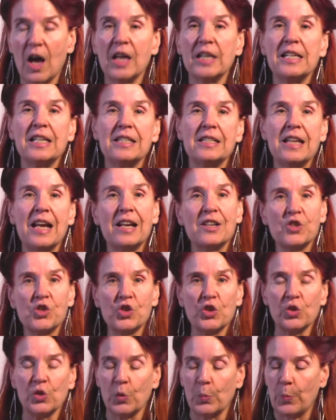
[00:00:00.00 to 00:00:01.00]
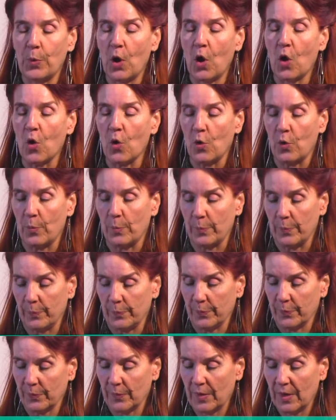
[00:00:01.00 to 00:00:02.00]
unintentional poem,
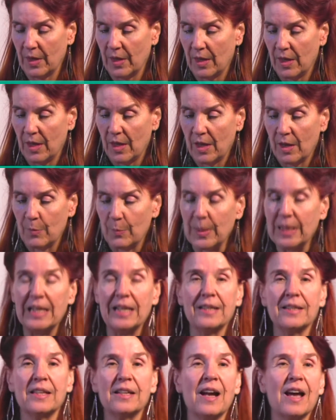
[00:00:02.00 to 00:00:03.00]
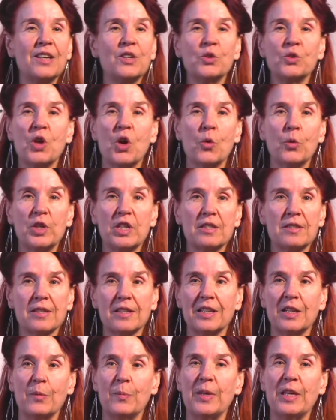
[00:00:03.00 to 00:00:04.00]
meaning that I don't know what it's
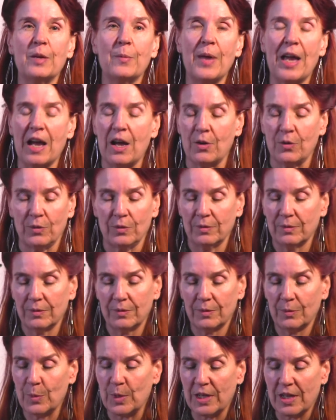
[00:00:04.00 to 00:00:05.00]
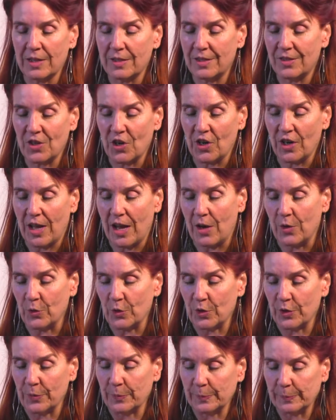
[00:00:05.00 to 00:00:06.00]
going to be about when I start
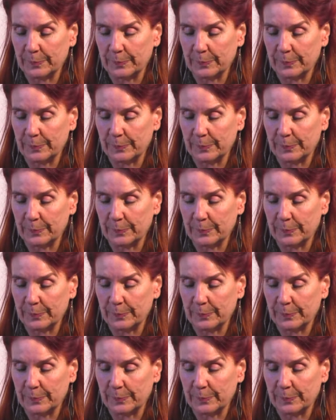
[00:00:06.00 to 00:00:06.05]
out.